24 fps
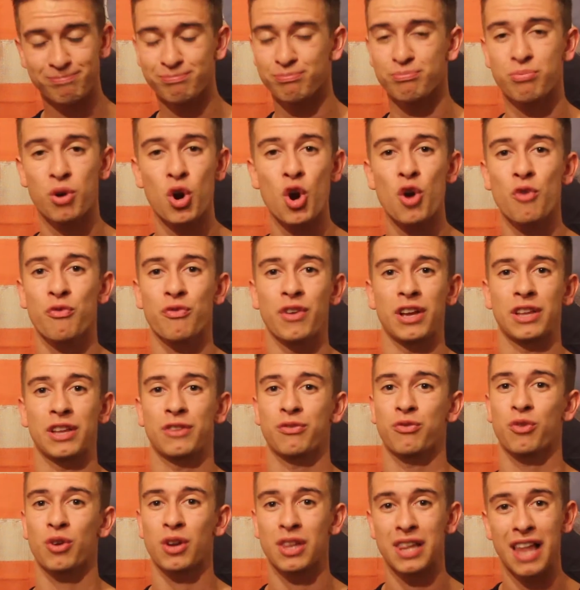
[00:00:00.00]
perfect
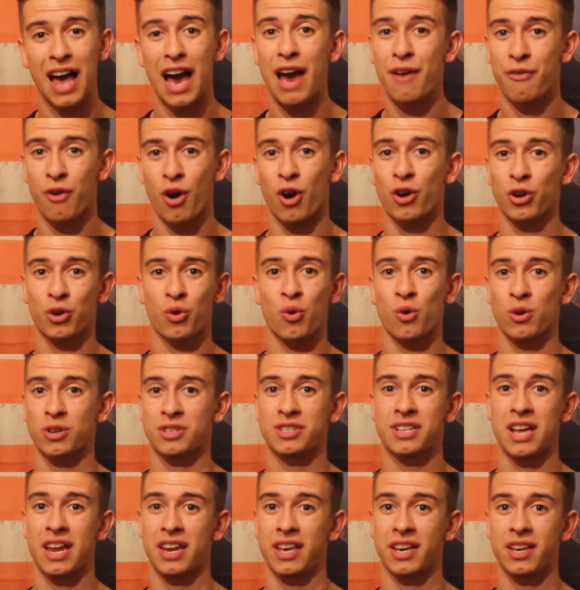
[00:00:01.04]
for a live hardcore
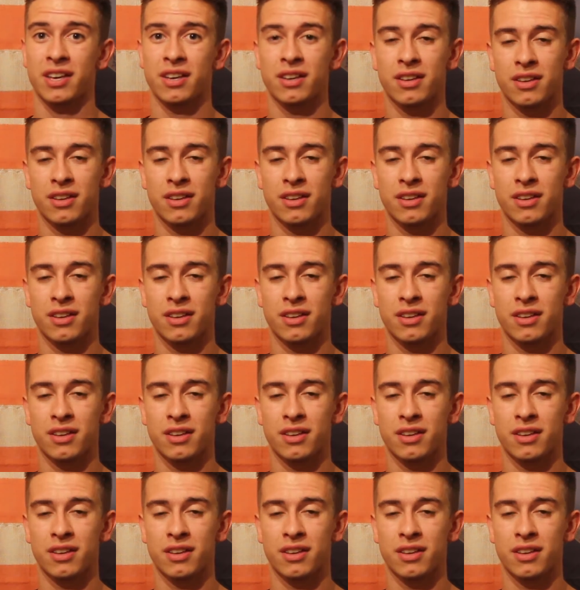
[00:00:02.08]
setting.